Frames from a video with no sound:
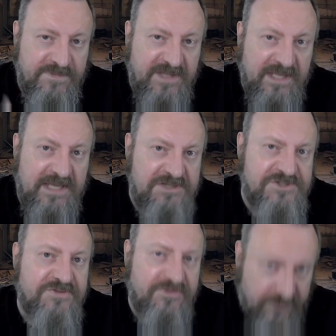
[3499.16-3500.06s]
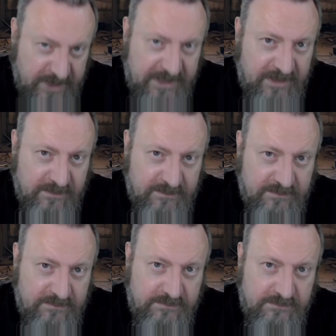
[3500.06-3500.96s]
HE3
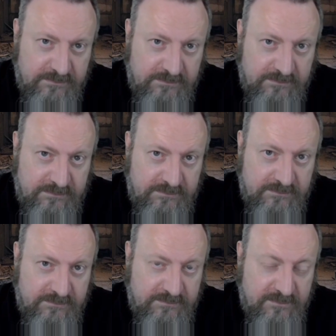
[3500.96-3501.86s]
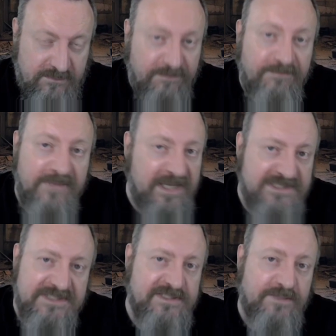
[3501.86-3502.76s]

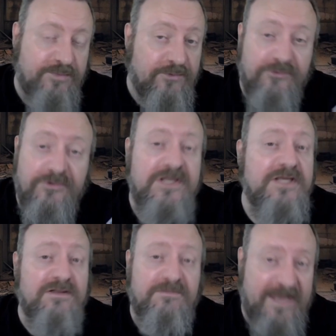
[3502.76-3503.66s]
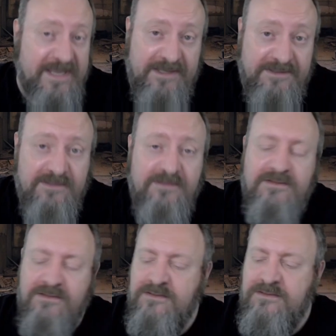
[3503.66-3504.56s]
messes up real bad
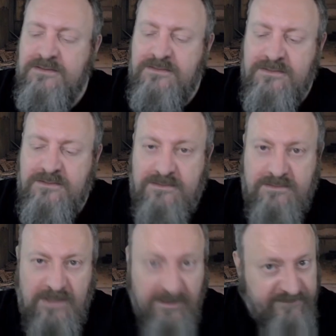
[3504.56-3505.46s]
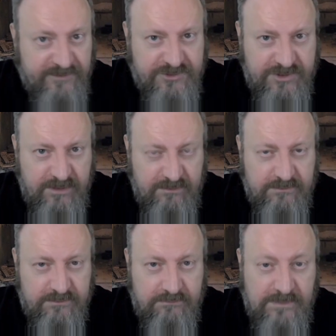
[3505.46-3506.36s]
infantry.
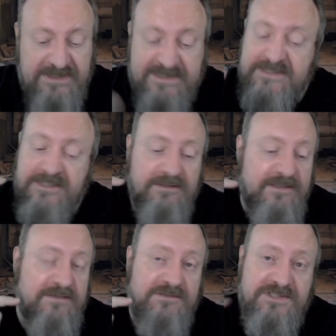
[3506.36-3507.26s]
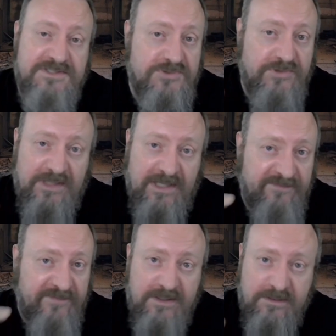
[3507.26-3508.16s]
It still can destroy light
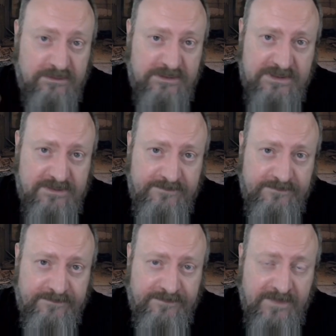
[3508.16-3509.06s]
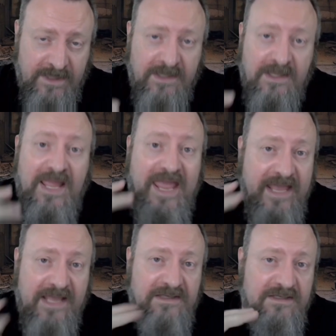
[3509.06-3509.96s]
vehicles,
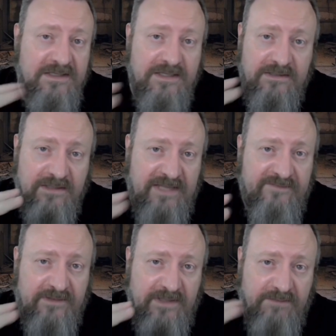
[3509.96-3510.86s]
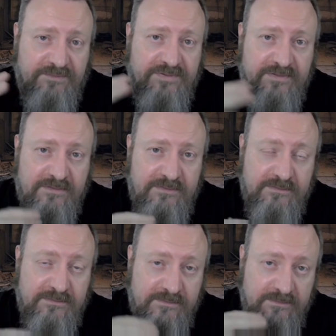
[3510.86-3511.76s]
and it can level up
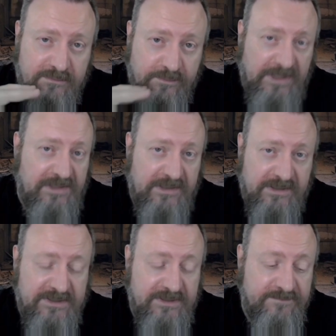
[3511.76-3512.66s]
buildings.